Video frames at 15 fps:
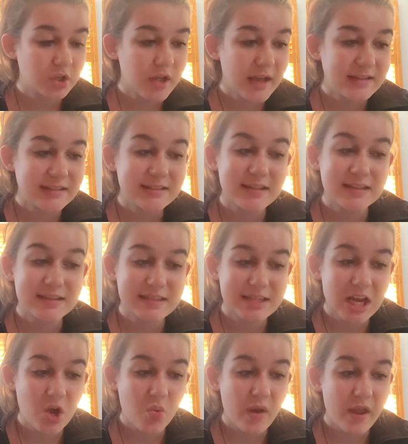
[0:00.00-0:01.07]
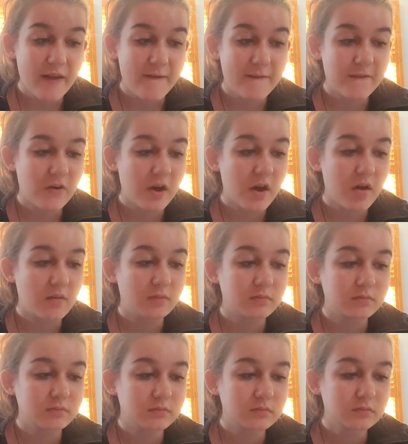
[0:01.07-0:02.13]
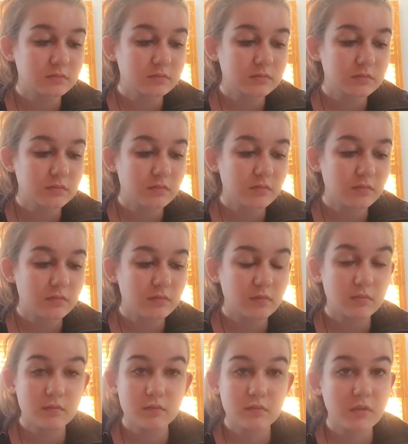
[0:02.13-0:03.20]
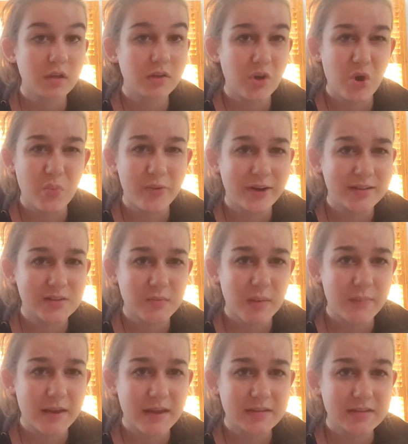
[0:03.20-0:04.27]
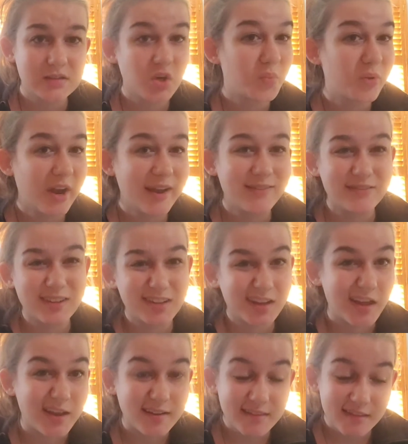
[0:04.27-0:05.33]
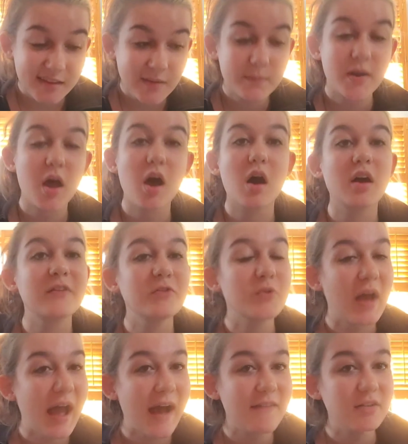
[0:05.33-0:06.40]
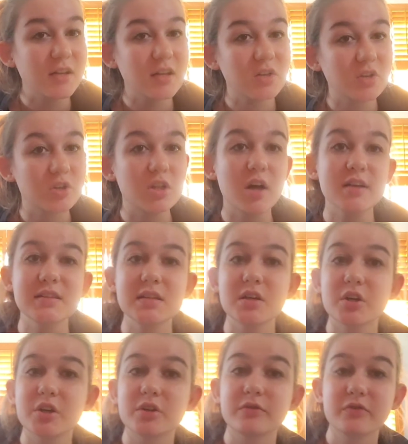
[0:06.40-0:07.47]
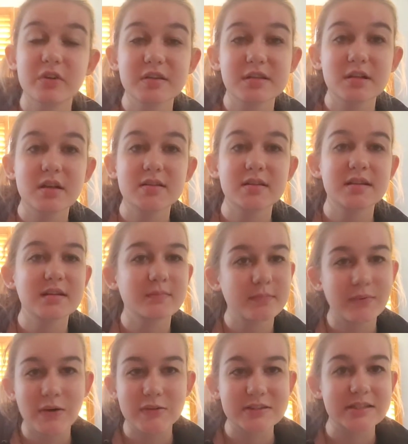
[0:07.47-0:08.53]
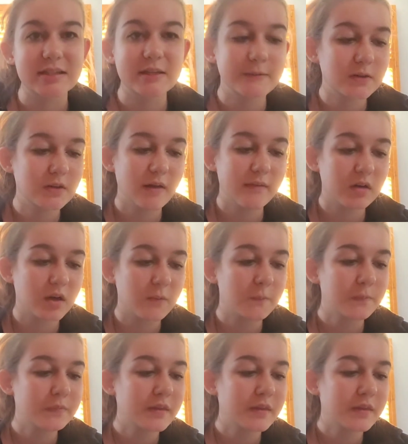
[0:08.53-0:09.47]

I'd say stay away from no brand sweatpants, no brand really anything, but if you have it in your closet or your friend's closet, post it. You never know.